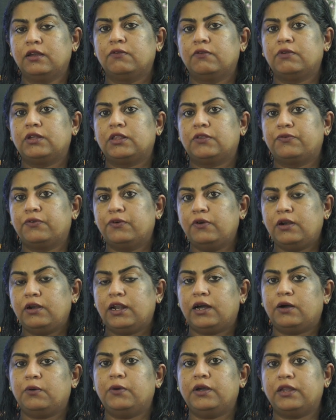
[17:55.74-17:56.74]
With full
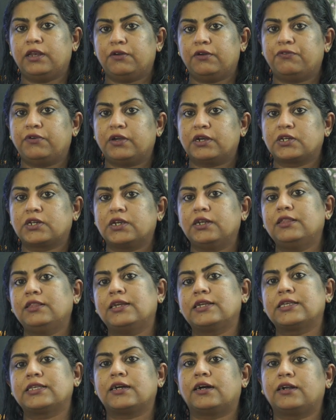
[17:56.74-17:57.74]
love and affection,
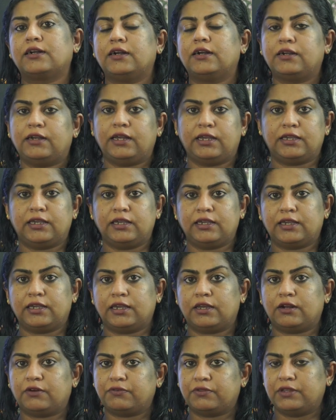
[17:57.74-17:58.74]
they started taking
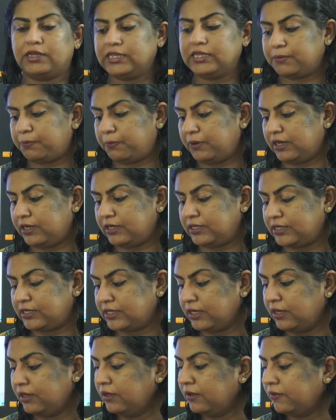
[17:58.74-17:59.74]
care of these
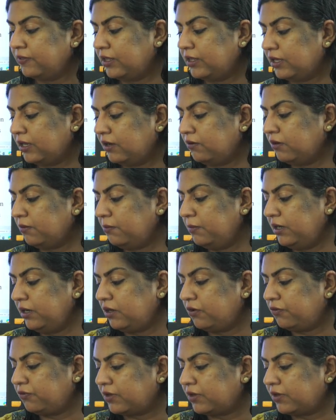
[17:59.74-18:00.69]
plants. The government of